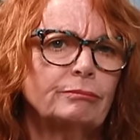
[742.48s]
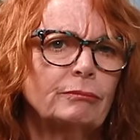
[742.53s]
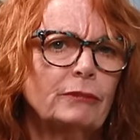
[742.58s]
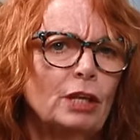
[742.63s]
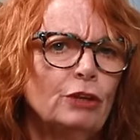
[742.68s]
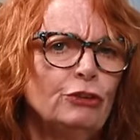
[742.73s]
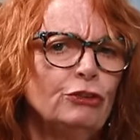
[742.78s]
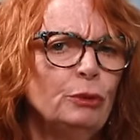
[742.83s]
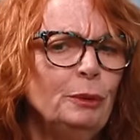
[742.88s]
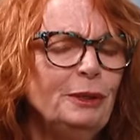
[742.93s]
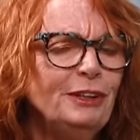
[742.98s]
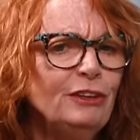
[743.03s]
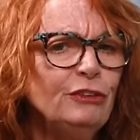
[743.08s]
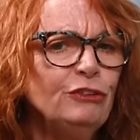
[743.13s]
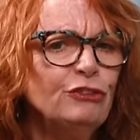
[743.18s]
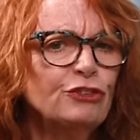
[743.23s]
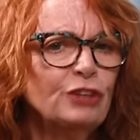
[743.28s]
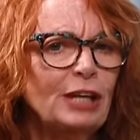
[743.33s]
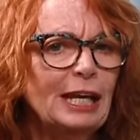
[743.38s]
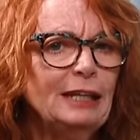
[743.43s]
So it is
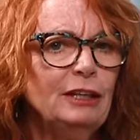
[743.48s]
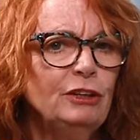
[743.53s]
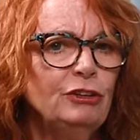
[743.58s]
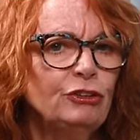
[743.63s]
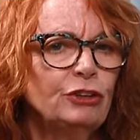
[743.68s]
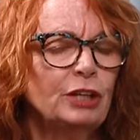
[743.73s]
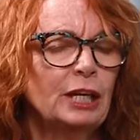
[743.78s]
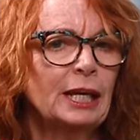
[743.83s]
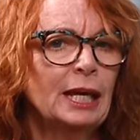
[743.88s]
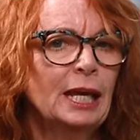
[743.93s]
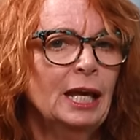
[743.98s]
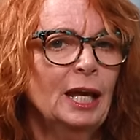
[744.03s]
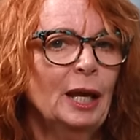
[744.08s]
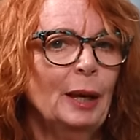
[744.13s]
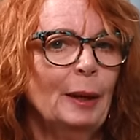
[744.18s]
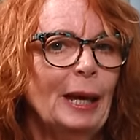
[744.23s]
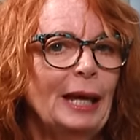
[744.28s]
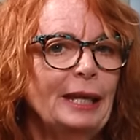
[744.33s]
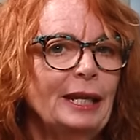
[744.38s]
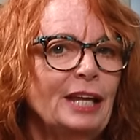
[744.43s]
challenging.
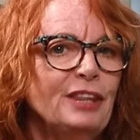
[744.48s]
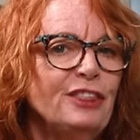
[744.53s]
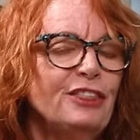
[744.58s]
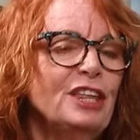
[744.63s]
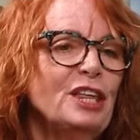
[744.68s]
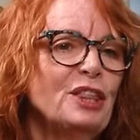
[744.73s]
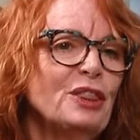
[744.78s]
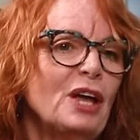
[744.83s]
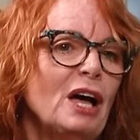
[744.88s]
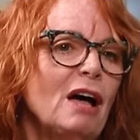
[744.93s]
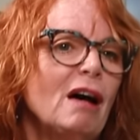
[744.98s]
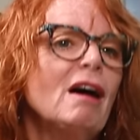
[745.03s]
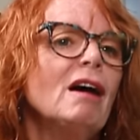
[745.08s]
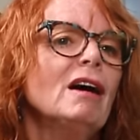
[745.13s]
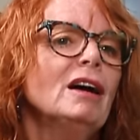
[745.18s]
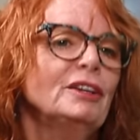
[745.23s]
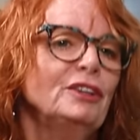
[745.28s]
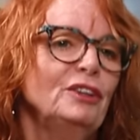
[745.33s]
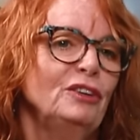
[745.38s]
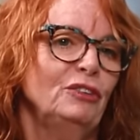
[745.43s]
And I think the
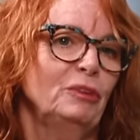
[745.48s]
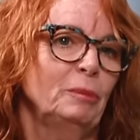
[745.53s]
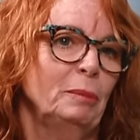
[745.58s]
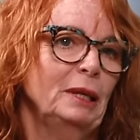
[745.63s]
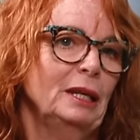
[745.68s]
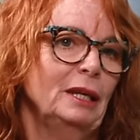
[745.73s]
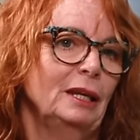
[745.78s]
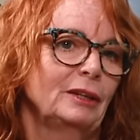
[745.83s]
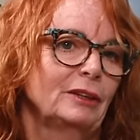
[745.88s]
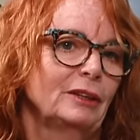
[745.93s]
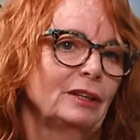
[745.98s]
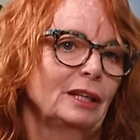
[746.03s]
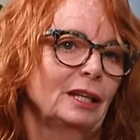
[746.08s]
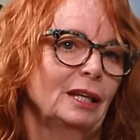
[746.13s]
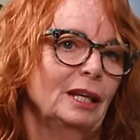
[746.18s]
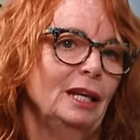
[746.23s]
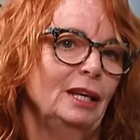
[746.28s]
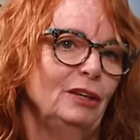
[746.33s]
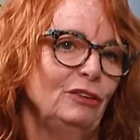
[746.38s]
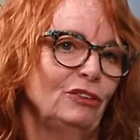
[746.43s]
hardest bit
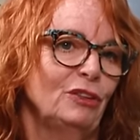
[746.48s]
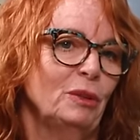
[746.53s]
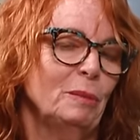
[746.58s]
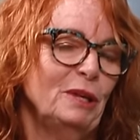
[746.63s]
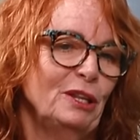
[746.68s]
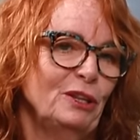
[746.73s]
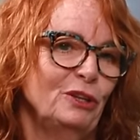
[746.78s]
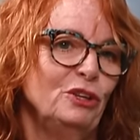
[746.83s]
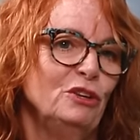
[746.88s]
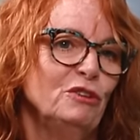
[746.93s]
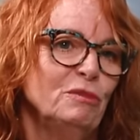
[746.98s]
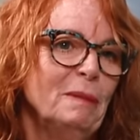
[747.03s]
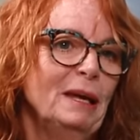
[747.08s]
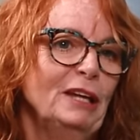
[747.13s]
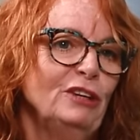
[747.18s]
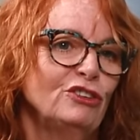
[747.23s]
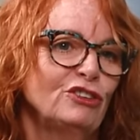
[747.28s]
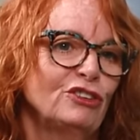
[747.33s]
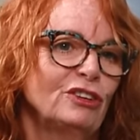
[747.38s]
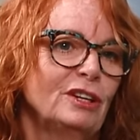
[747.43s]
is the bit that you've
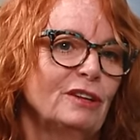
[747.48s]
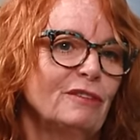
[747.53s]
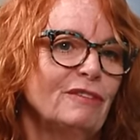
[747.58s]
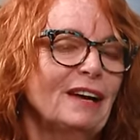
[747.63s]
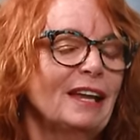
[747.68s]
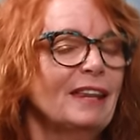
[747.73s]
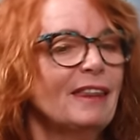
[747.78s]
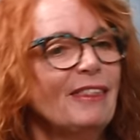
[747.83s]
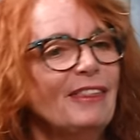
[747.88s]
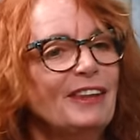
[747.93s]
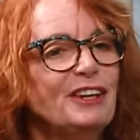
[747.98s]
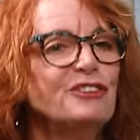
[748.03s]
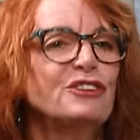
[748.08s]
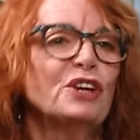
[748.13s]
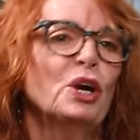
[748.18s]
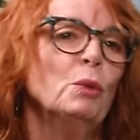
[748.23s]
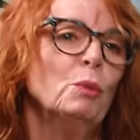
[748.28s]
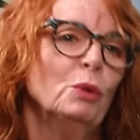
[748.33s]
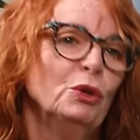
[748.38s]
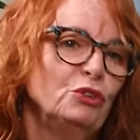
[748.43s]
mentioned, the fact that they
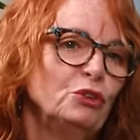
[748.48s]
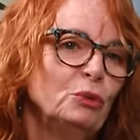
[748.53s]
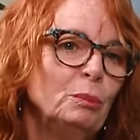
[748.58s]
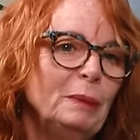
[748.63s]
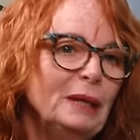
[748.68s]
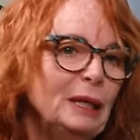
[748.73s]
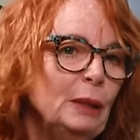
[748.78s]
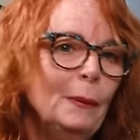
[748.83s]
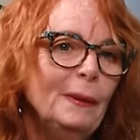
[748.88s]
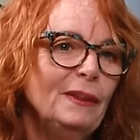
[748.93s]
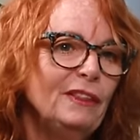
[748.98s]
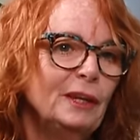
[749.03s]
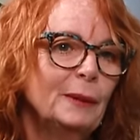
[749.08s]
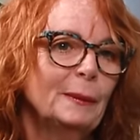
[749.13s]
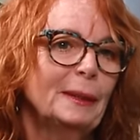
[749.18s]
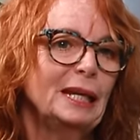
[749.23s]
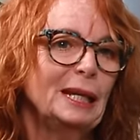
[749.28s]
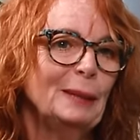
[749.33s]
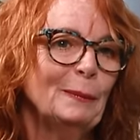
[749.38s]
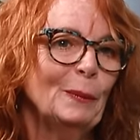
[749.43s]
don't want to be with you
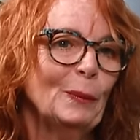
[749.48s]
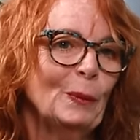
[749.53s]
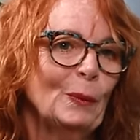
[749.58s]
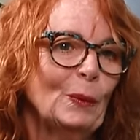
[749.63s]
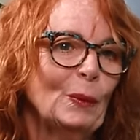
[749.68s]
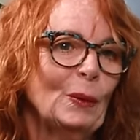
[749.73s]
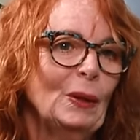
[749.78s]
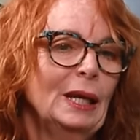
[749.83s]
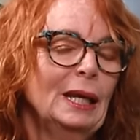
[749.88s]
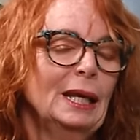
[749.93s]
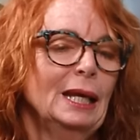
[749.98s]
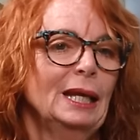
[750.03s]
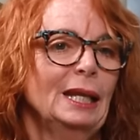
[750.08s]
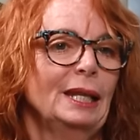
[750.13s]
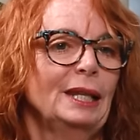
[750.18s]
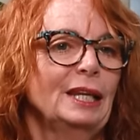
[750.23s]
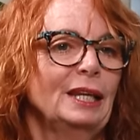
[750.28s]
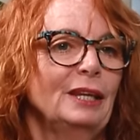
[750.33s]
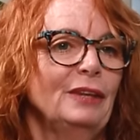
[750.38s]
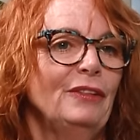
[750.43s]
anymore,
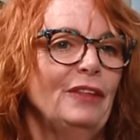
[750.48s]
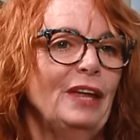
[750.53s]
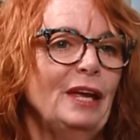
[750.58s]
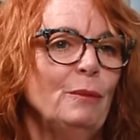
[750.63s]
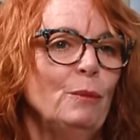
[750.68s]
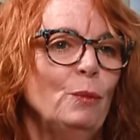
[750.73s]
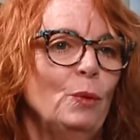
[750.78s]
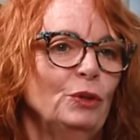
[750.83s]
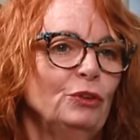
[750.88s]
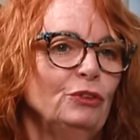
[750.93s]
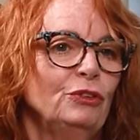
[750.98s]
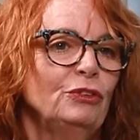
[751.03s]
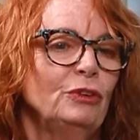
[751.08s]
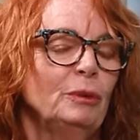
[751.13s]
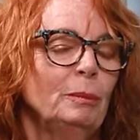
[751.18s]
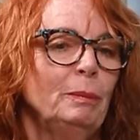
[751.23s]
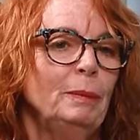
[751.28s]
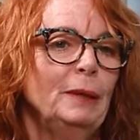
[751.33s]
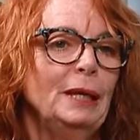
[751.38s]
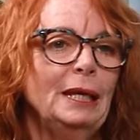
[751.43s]
that they want to
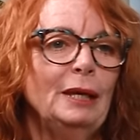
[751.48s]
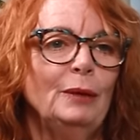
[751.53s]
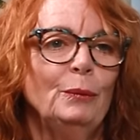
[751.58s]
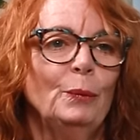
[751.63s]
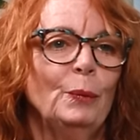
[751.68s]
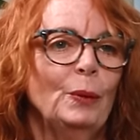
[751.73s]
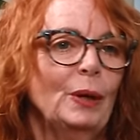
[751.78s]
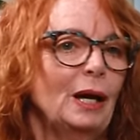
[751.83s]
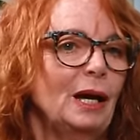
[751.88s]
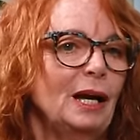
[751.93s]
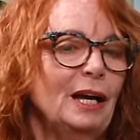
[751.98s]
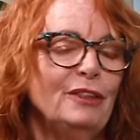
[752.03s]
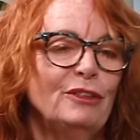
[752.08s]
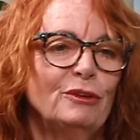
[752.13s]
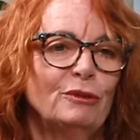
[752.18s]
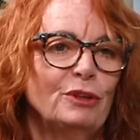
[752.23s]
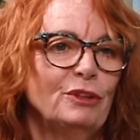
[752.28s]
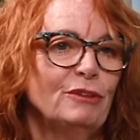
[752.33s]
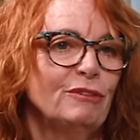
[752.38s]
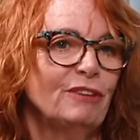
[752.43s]
be
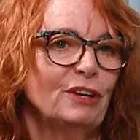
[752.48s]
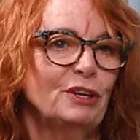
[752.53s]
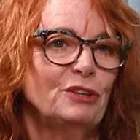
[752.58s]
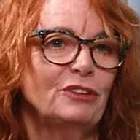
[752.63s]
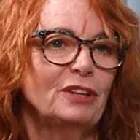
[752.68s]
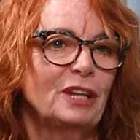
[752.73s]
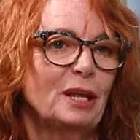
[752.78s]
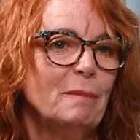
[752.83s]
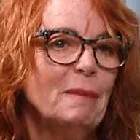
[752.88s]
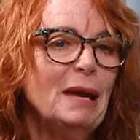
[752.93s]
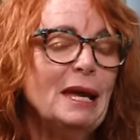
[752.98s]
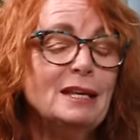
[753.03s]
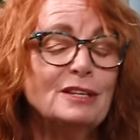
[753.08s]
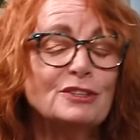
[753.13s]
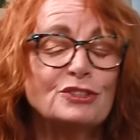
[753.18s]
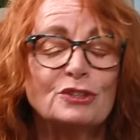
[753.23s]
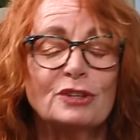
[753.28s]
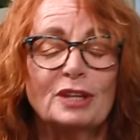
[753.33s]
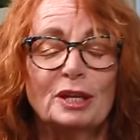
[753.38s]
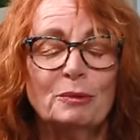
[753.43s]
either on the phone to their
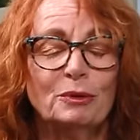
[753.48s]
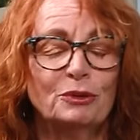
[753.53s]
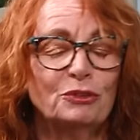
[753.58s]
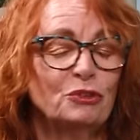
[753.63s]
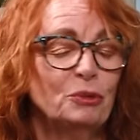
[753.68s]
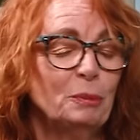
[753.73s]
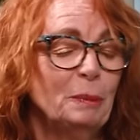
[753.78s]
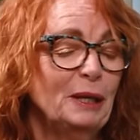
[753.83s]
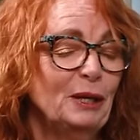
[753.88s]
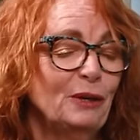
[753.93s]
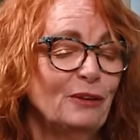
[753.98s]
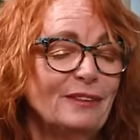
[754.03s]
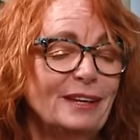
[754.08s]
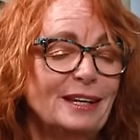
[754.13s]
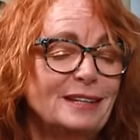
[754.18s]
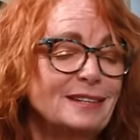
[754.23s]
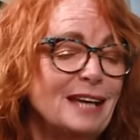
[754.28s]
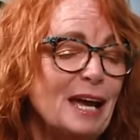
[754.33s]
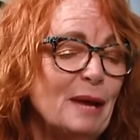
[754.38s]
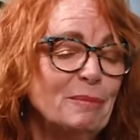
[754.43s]
mates or they want to be on
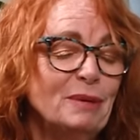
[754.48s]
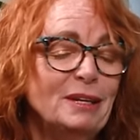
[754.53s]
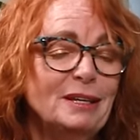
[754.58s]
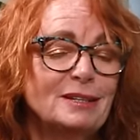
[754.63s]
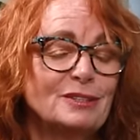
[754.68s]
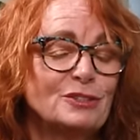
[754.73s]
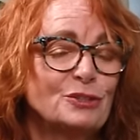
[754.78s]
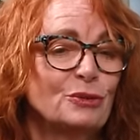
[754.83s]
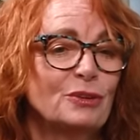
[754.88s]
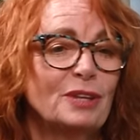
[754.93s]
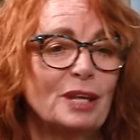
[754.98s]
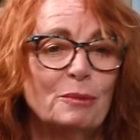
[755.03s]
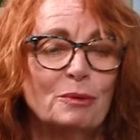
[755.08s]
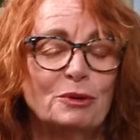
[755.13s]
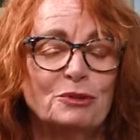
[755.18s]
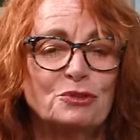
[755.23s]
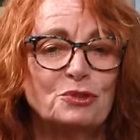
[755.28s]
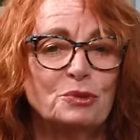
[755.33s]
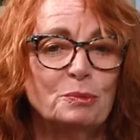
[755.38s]
their tablets or they want to